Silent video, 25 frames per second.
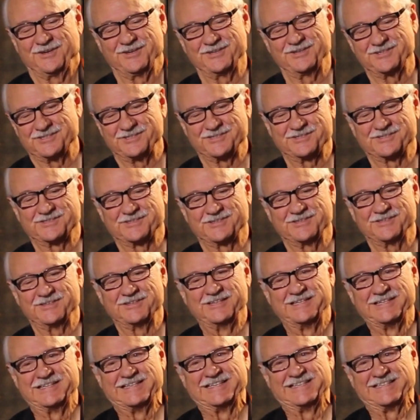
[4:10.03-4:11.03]
It's just
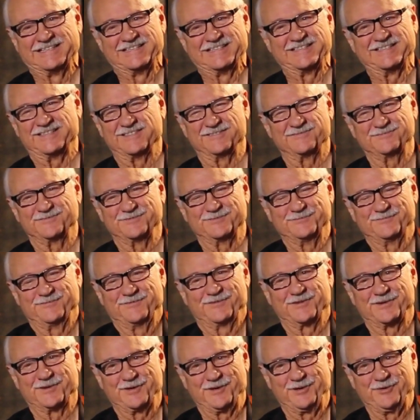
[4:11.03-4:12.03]

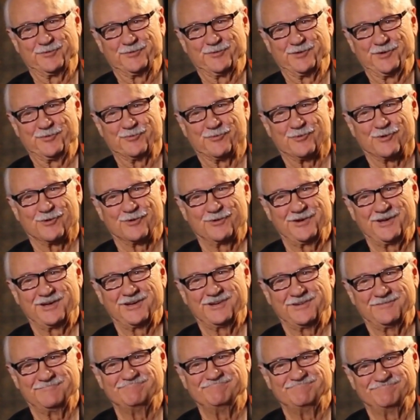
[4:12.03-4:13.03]
very rewarding
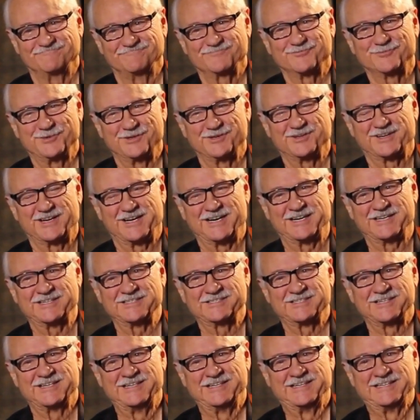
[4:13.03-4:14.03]
and real
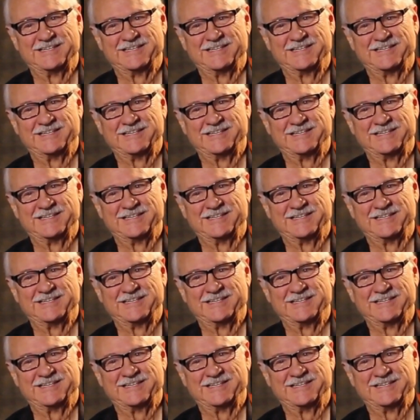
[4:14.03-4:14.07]
nice.